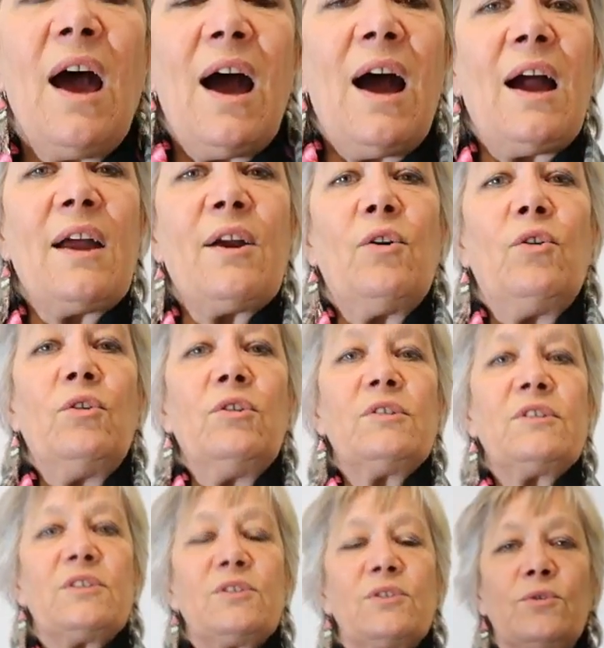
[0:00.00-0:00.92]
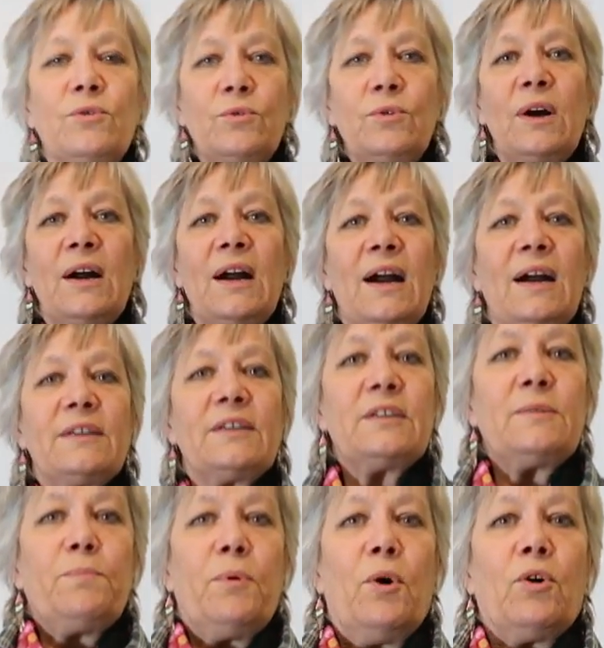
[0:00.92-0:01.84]
I also
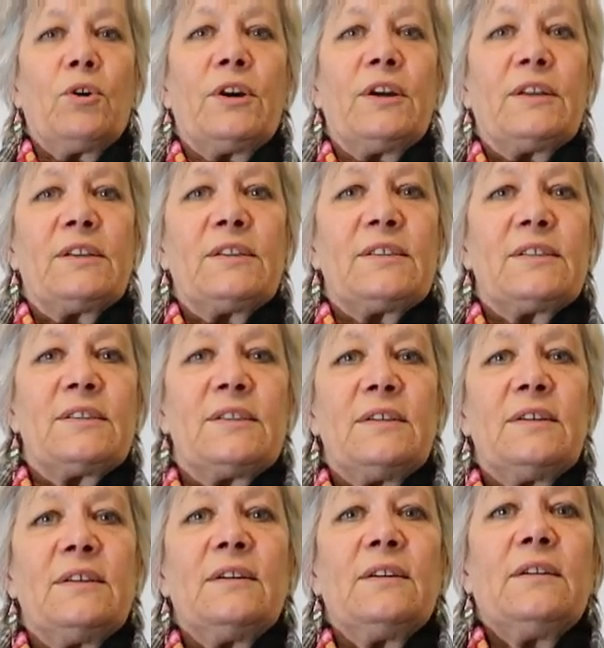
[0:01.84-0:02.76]
added pockets.